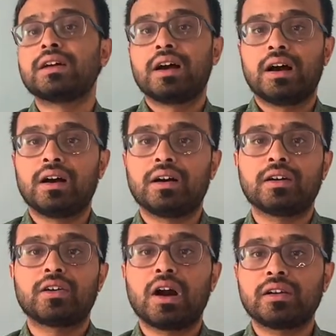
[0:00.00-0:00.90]

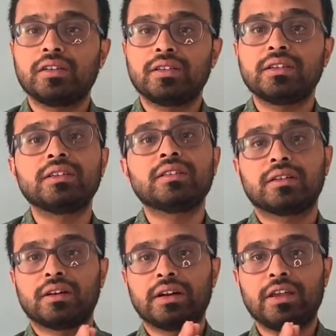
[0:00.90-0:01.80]
Cognizant,
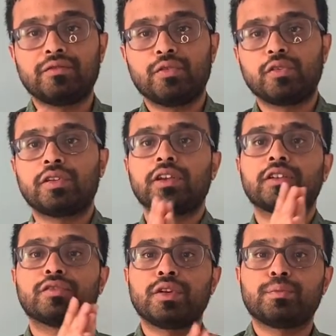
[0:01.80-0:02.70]

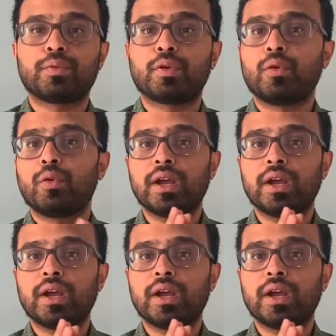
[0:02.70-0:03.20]
Infosys, Wipro,